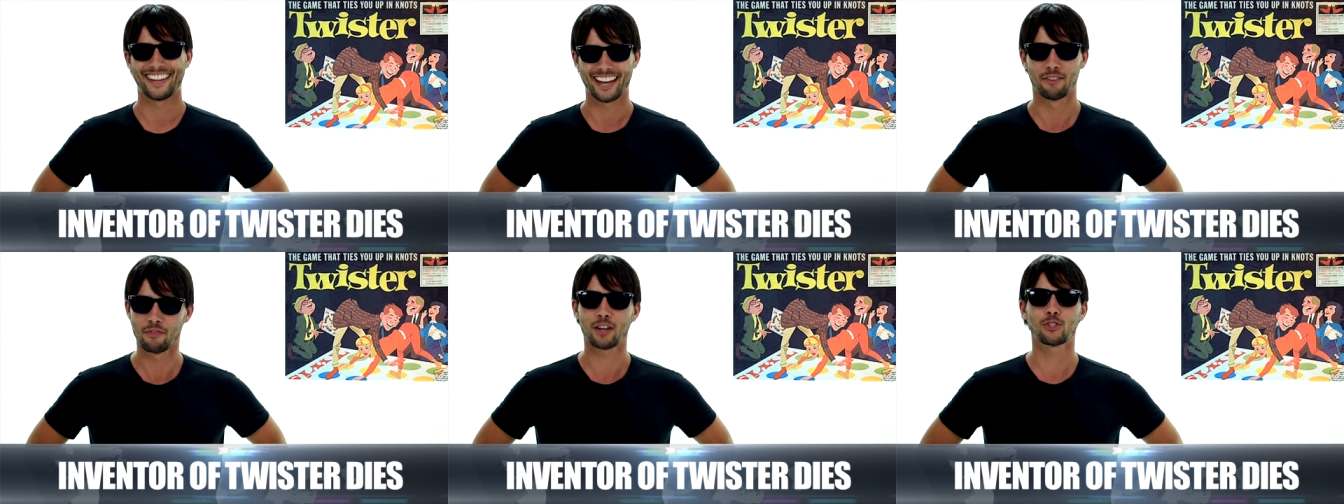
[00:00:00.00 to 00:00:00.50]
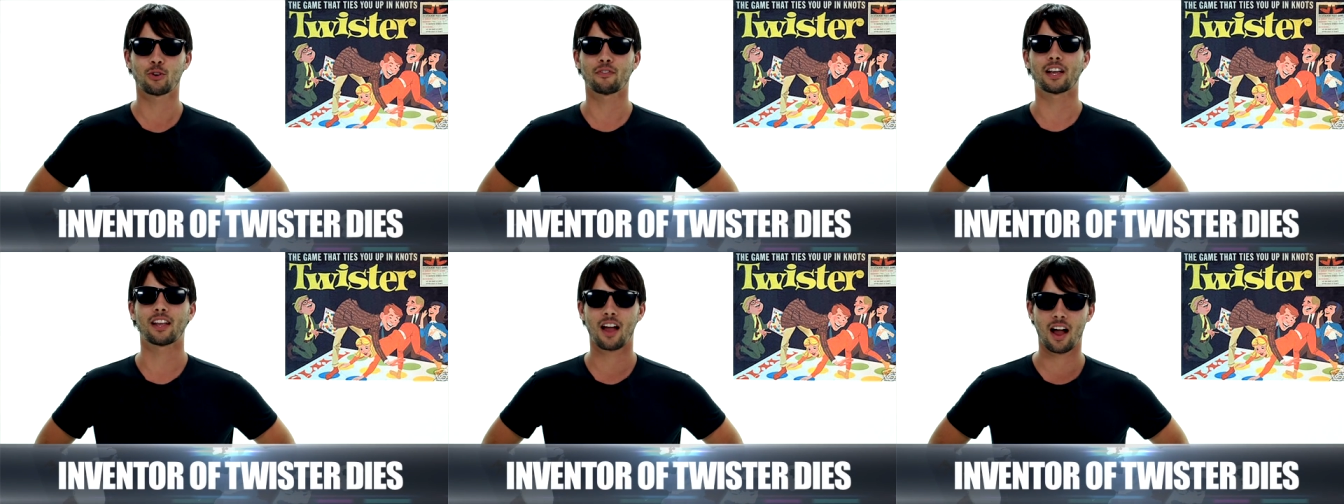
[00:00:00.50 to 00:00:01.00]
Inventor of
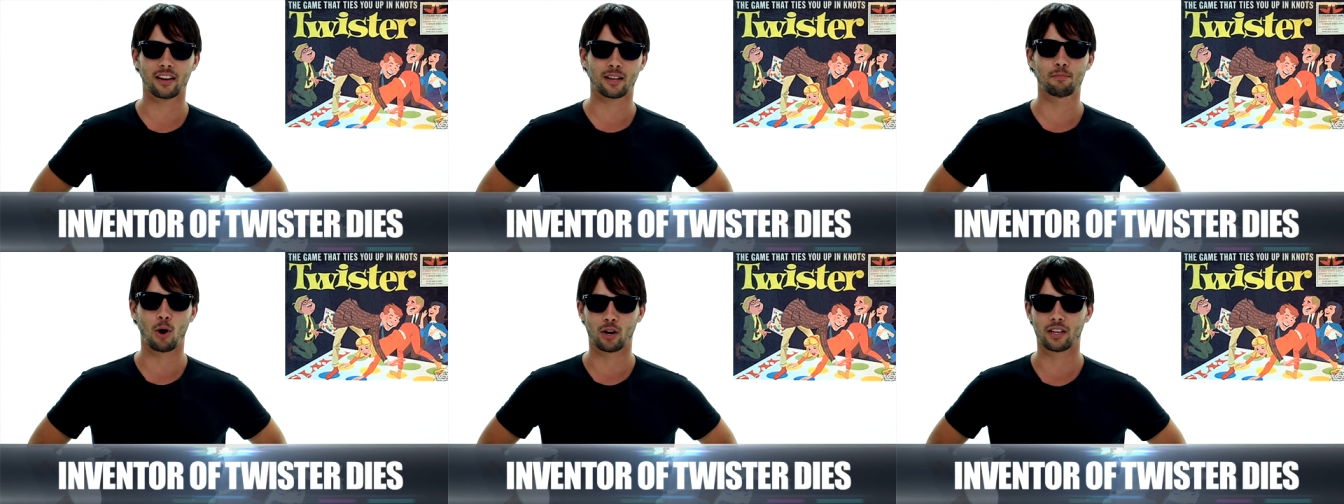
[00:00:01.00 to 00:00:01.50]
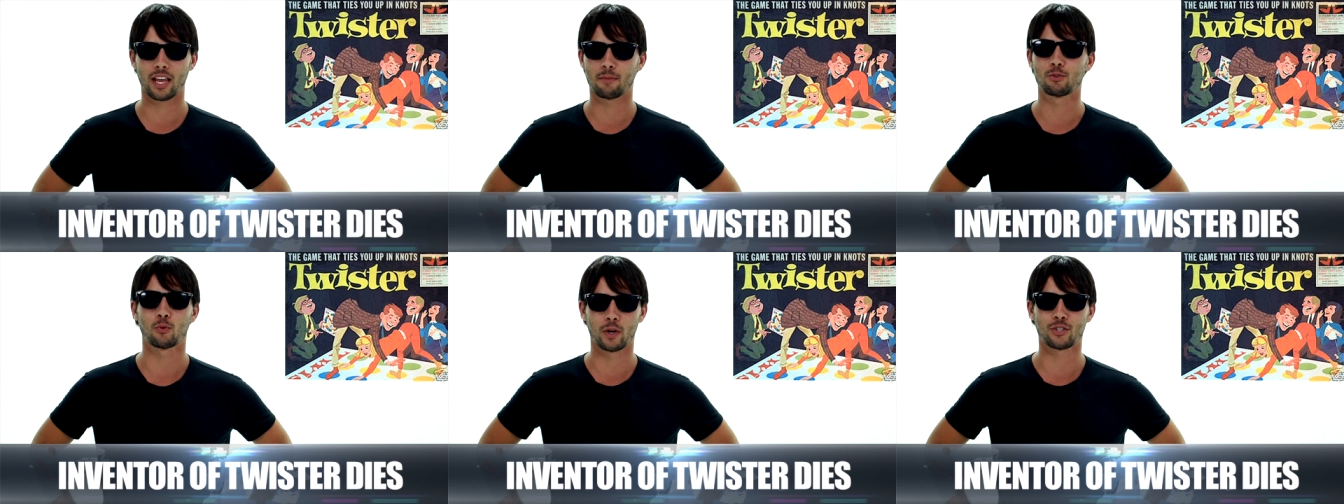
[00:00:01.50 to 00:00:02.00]
iconic party
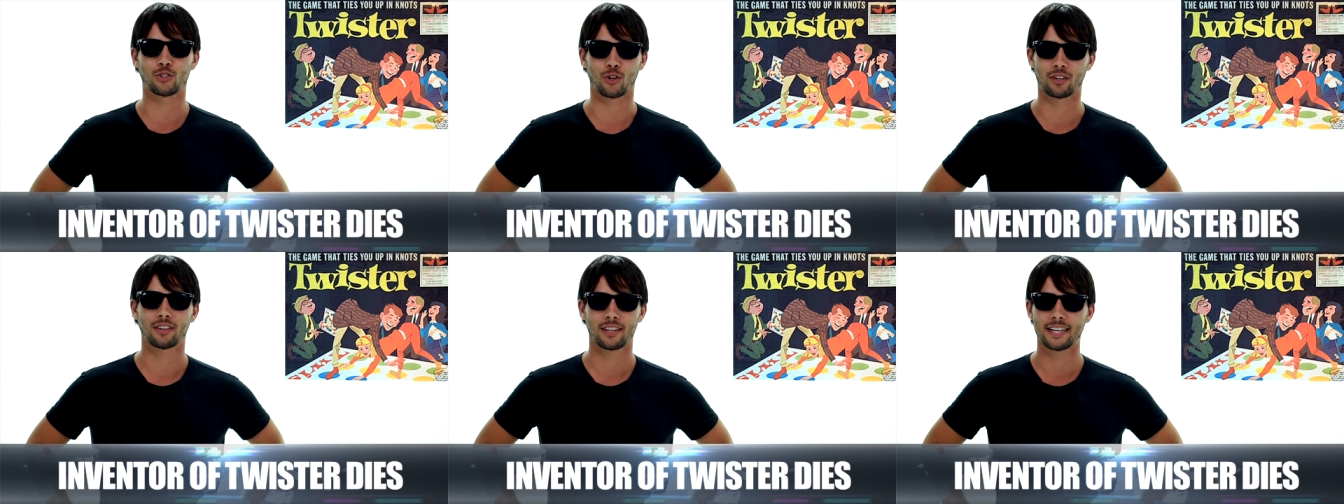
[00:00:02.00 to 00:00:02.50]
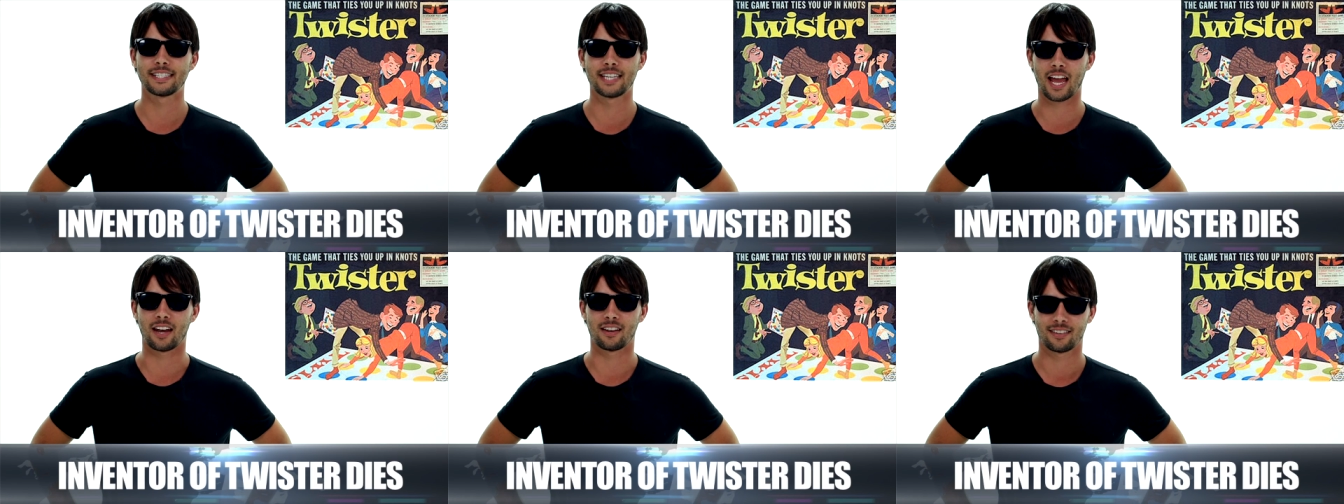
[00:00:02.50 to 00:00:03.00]
game Twister,
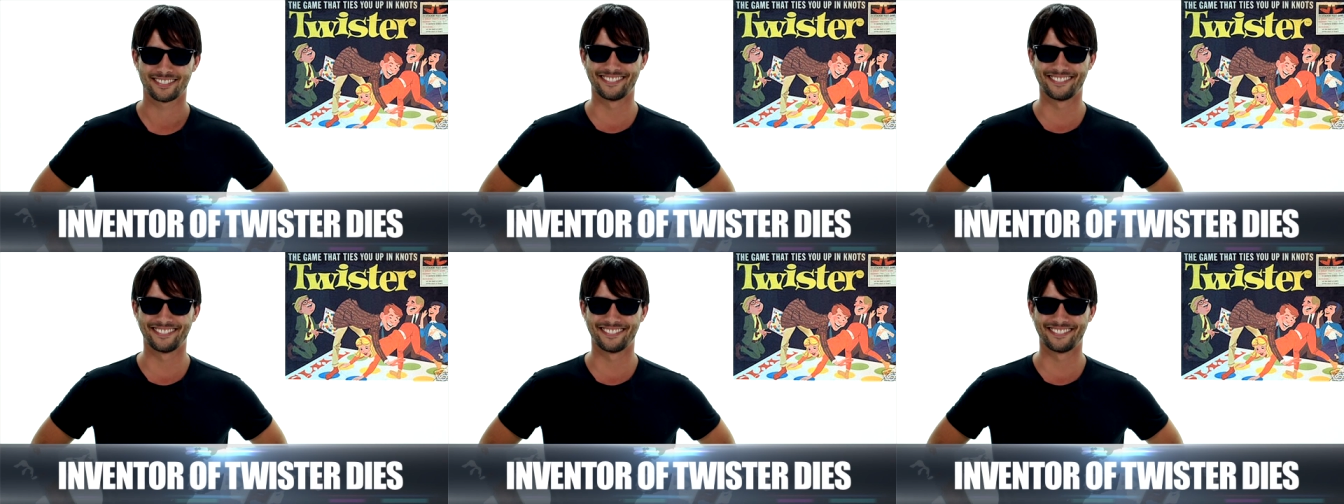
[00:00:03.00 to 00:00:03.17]
dead.